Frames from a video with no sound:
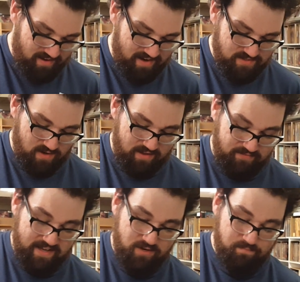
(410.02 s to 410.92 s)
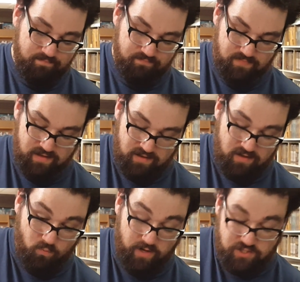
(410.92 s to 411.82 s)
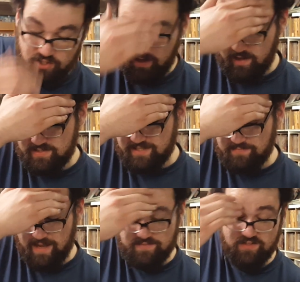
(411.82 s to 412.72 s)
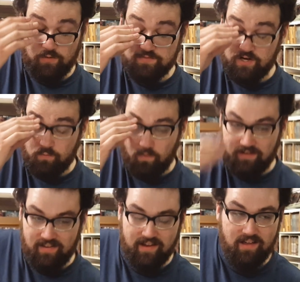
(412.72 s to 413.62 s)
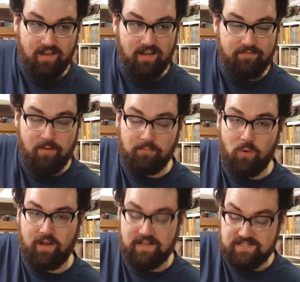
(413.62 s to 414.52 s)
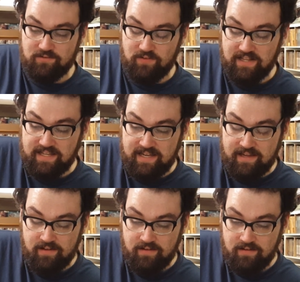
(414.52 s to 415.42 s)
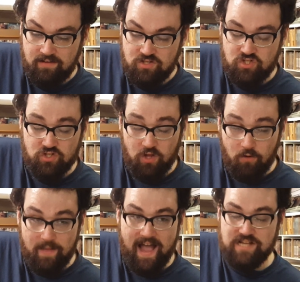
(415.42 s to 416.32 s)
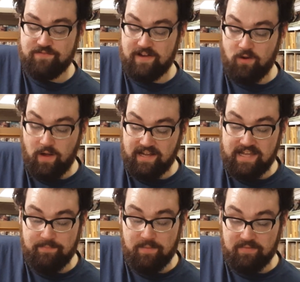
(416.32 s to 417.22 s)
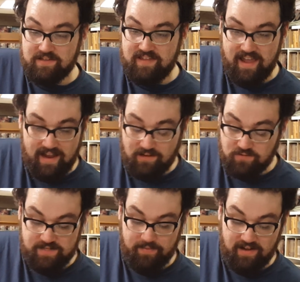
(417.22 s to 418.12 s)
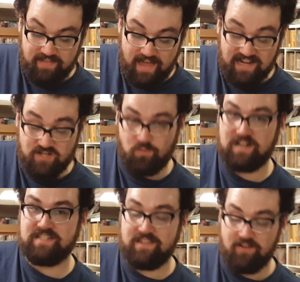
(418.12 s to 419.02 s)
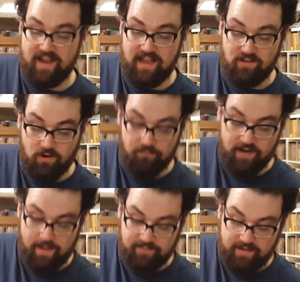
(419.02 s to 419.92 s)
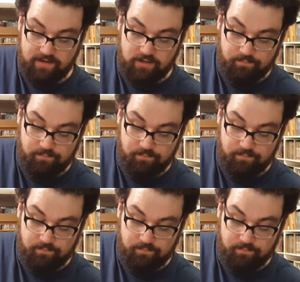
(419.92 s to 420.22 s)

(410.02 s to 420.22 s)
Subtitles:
Alright, so I have Ginyu, which sometimes I'll do them turn 1, like if I'm going against a really slow match, if I know I can keep them contained or something like that, and I just want to see their hand, I'll go for Captain Ginyu.